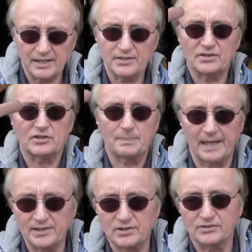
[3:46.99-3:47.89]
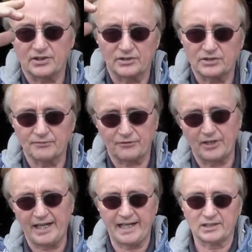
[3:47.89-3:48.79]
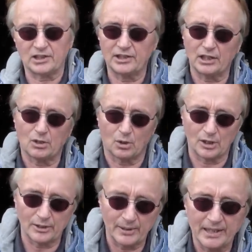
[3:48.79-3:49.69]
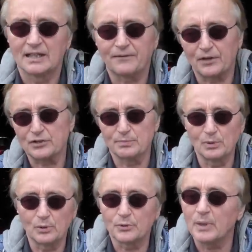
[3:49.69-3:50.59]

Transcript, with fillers: of the suspension system for handling and cornering and for a smooth